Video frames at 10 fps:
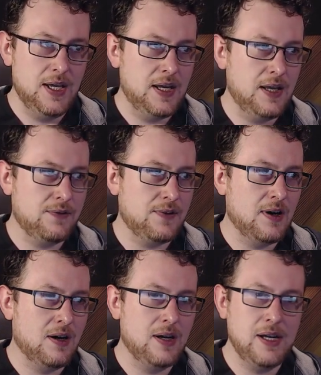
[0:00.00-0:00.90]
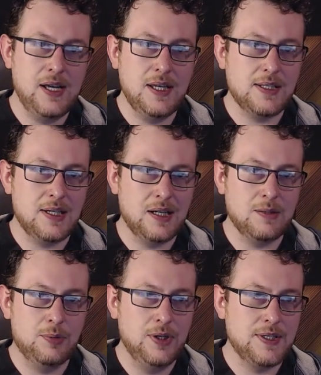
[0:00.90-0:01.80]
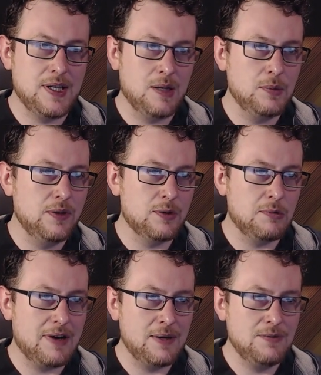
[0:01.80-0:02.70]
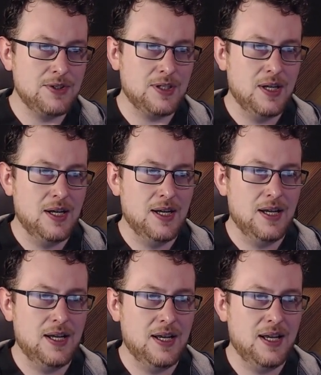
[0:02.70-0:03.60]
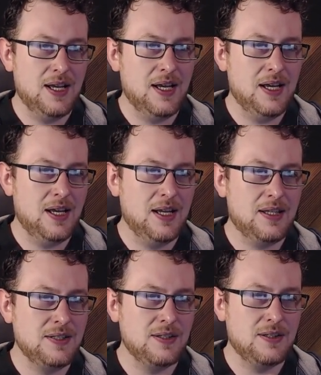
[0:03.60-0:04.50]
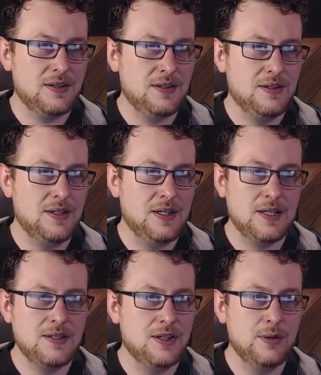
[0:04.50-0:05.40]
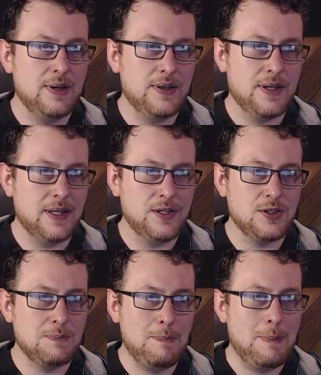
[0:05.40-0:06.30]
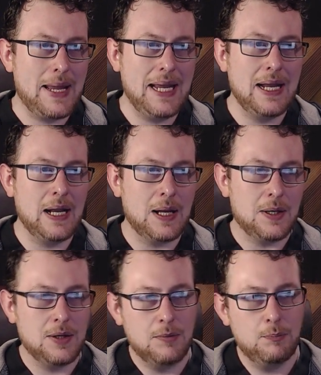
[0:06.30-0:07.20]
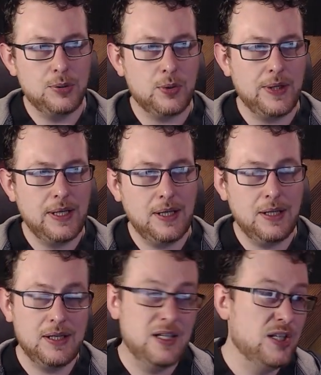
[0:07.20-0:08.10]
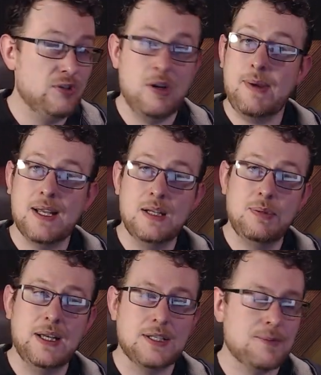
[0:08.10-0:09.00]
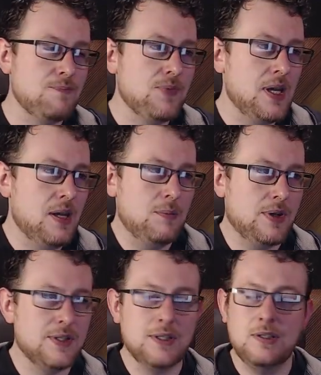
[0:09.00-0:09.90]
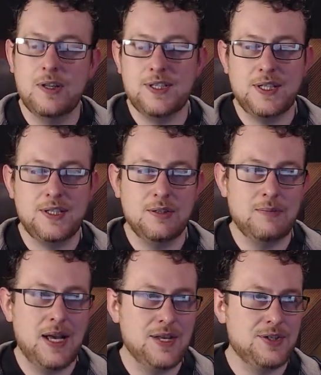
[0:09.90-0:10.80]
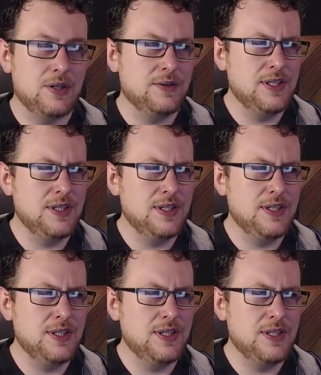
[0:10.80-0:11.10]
If I select the points and I move them around, it doesn't do anything. They just ping, ba-doing, straight back into place. Because the cloth system has sort of